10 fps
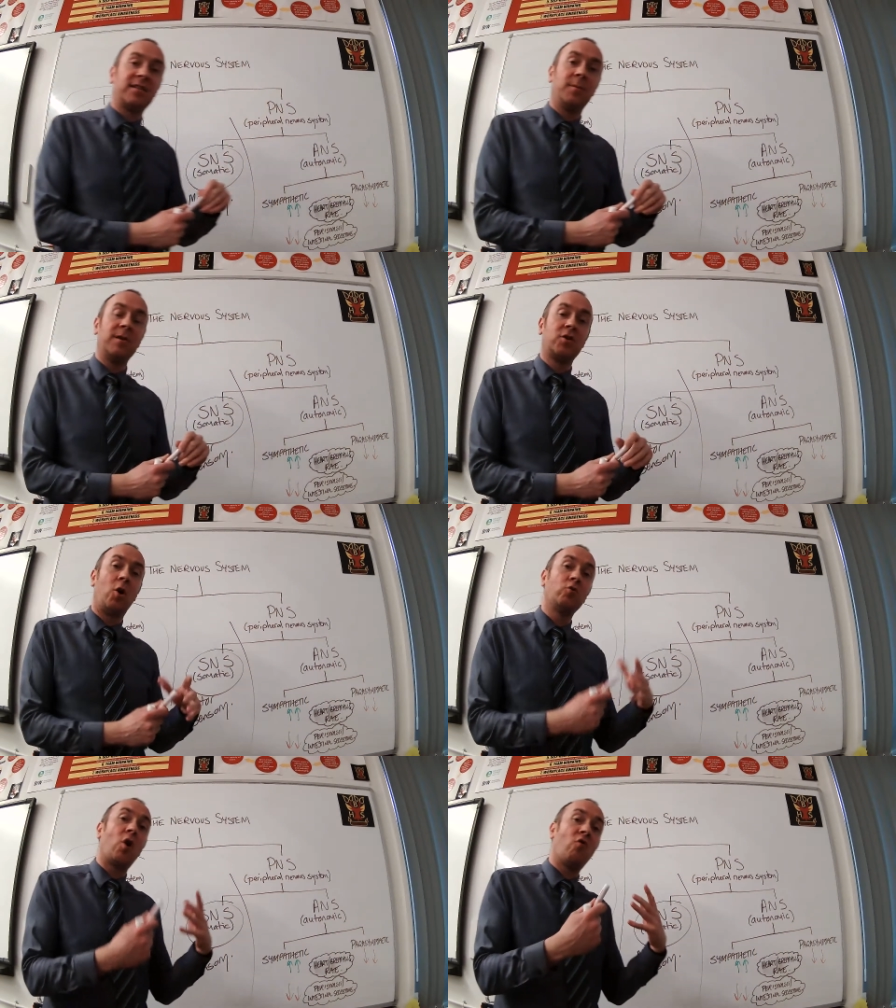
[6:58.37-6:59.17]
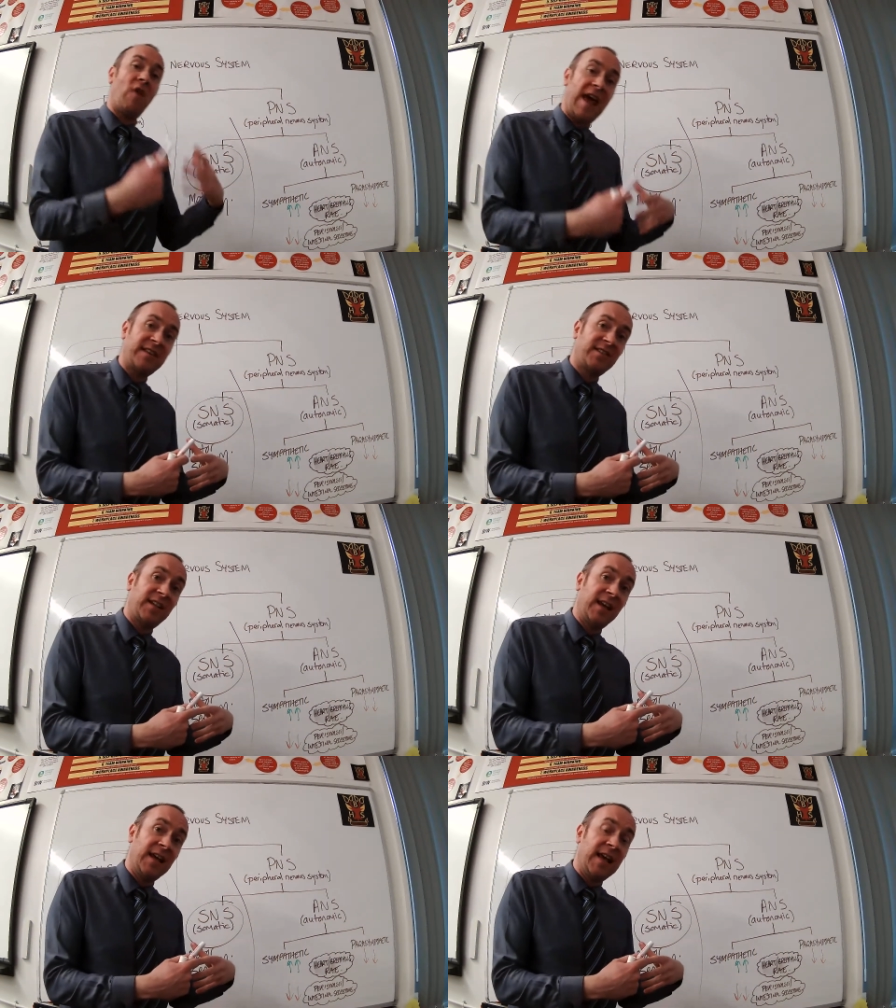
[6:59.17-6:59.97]
is called
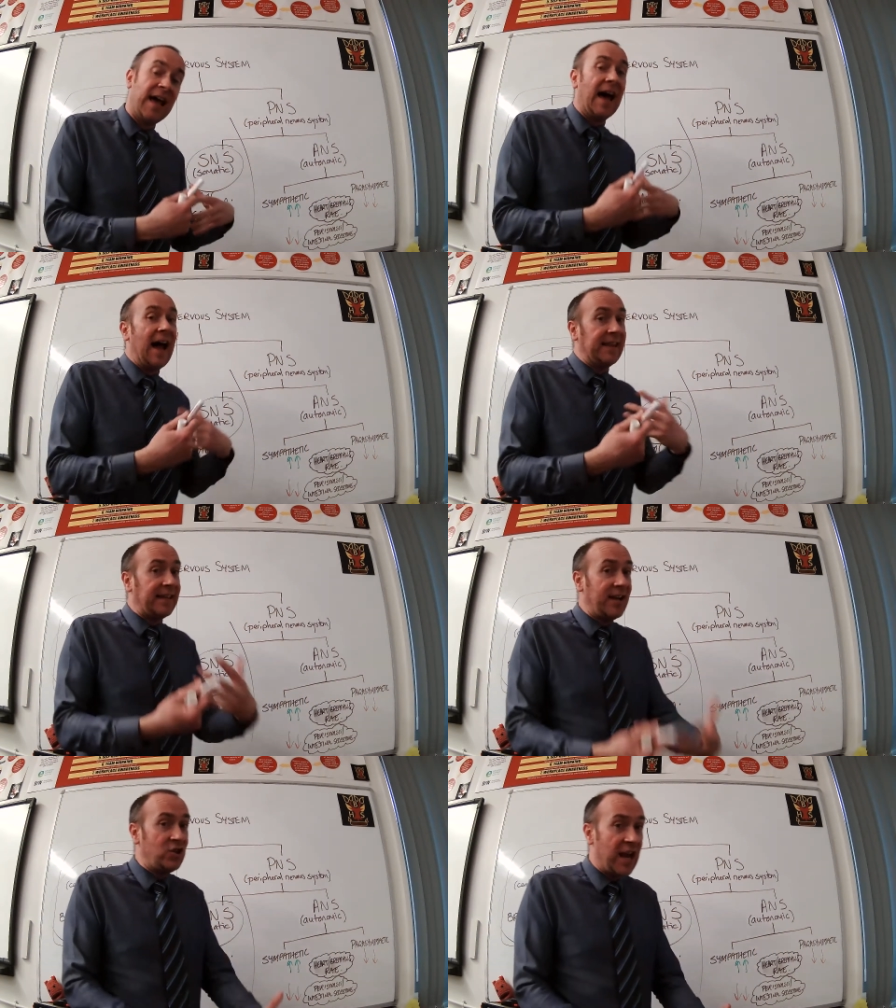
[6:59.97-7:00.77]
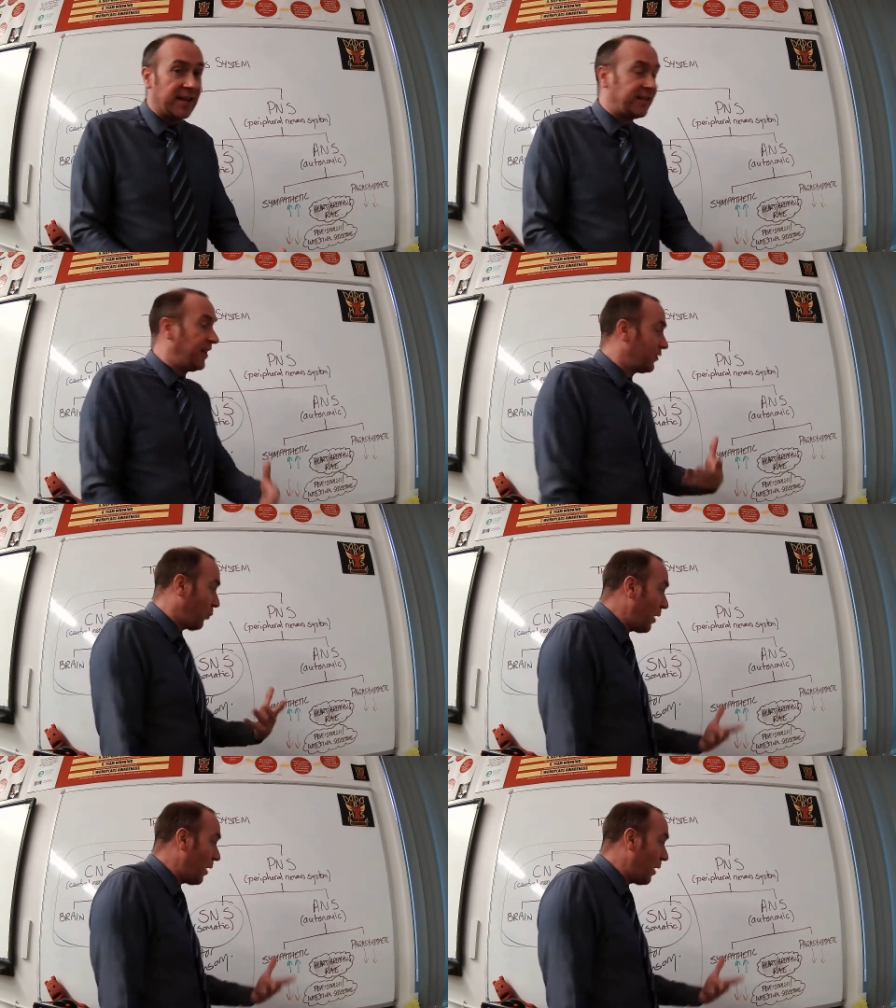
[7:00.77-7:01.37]
rest and digest, and it's well